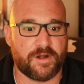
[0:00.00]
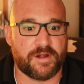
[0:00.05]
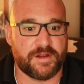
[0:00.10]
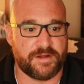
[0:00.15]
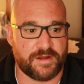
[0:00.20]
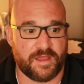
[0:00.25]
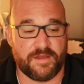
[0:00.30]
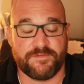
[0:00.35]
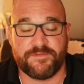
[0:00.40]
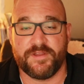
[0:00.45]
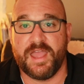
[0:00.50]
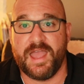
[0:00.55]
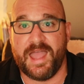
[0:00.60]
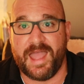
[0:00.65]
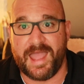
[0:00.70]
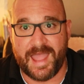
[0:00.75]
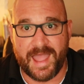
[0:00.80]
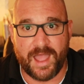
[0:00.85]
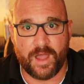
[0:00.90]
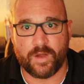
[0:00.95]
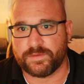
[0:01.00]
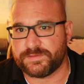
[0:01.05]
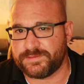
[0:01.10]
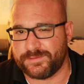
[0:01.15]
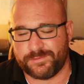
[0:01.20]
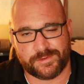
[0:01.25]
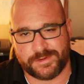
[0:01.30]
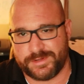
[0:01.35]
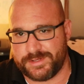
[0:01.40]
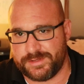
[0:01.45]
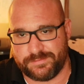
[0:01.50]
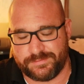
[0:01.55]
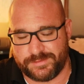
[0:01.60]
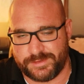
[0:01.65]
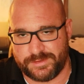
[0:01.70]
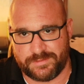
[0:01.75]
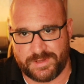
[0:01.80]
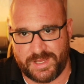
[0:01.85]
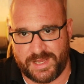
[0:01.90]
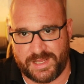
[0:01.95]
enough out to where
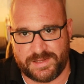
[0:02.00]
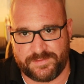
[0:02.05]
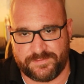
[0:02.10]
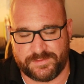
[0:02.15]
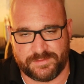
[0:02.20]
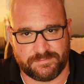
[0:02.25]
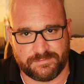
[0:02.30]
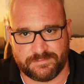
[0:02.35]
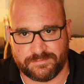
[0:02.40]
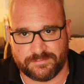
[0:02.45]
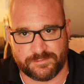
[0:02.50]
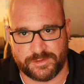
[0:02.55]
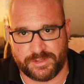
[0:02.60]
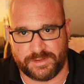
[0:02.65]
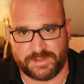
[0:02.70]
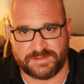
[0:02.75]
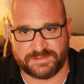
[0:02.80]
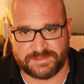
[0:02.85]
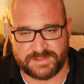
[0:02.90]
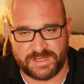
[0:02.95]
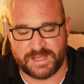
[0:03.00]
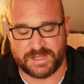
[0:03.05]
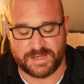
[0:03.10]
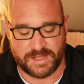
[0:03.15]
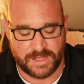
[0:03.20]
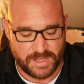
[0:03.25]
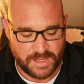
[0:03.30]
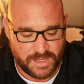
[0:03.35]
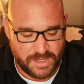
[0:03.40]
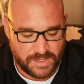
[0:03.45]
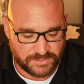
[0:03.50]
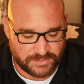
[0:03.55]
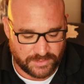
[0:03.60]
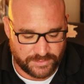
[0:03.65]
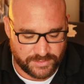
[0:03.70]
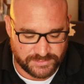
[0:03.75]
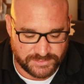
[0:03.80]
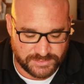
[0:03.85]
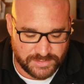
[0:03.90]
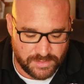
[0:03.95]
you can't even really see it. So
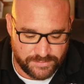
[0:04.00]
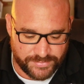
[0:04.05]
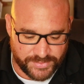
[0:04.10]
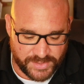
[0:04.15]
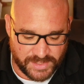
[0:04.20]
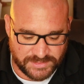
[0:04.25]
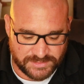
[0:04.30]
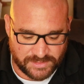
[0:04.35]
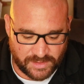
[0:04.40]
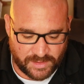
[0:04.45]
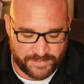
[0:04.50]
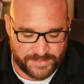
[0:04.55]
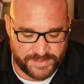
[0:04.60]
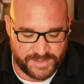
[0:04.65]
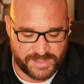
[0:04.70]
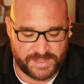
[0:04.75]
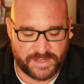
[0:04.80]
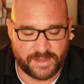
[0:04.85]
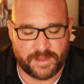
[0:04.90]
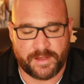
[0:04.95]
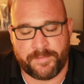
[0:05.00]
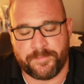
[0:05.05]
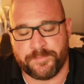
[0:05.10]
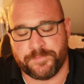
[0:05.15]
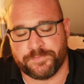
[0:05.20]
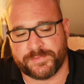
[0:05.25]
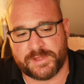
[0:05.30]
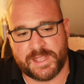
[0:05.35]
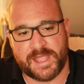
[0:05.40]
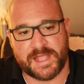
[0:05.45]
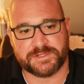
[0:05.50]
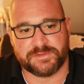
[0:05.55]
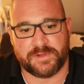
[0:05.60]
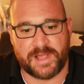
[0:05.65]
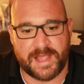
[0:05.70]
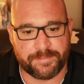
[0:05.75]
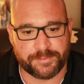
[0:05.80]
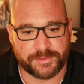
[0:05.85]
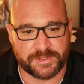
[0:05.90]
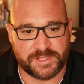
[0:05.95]
there's two things on the actual
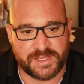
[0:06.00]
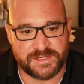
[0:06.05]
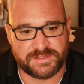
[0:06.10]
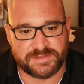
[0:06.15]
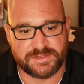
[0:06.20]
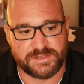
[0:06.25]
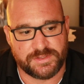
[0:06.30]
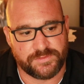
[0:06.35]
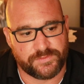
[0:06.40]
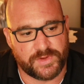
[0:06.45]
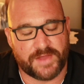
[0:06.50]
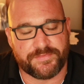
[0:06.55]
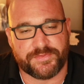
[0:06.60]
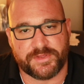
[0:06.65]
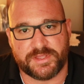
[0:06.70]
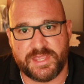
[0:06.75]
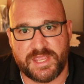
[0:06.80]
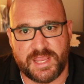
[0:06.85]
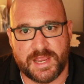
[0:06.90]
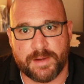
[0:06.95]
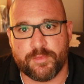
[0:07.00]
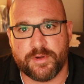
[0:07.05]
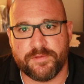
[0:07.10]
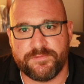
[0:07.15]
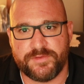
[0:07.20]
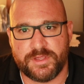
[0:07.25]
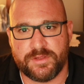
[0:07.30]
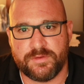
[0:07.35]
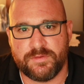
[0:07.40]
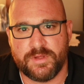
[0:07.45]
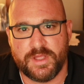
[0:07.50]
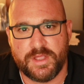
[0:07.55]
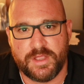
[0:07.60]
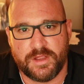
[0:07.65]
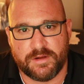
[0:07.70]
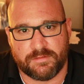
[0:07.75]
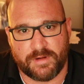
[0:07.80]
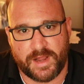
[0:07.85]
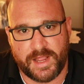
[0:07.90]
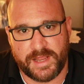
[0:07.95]
application. You've got the camera view,
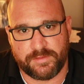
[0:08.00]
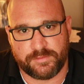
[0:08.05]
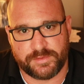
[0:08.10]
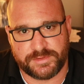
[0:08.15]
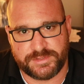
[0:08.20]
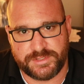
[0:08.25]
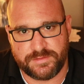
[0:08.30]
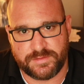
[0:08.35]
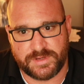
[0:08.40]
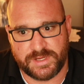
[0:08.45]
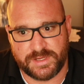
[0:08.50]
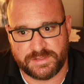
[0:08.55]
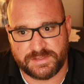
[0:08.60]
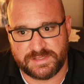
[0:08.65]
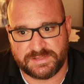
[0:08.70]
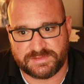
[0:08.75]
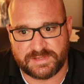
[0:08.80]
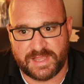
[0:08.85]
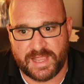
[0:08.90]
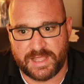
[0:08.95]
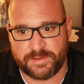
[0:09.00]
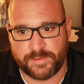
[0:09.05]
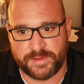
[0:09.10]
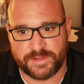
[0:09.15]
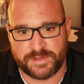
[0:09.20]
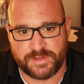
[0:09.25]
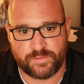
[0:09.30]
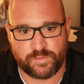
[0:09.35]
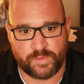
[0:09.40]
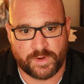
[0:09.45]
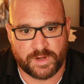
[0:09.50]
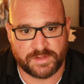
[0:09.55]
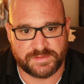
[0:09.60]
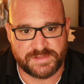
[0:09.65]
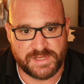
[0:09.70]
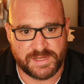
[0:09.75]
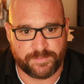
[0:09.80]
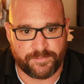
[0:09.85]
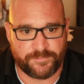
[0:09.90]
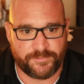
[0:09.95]
right, which you can decide whether you want to
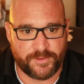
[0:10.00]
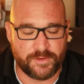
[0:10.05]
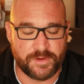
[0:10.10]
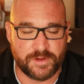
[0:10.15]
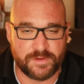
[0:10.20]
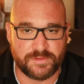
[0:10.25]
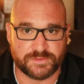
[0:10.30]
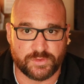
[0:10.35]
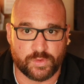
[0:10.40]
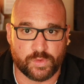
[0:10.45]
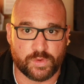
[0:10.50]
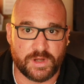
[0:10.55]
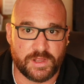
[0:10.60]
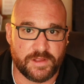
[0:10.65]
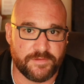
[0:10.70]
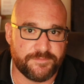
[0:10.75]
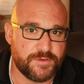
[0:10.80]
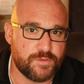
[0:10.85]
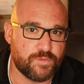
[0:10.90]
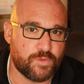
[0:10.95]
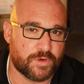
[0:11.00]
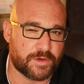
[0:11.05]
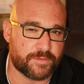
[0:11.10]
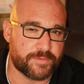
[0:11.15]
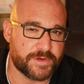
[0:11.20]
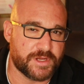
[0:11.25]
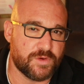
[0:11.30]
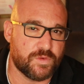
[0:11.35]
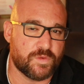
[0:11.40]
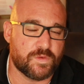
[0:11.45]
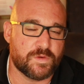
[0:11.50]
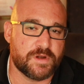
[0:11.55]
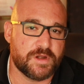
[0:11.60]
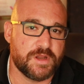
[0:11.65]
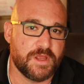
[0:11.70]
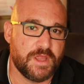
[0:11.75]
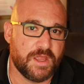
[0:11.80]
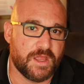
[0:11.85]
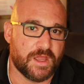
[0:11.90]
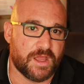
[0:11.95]
take photos or if you want to record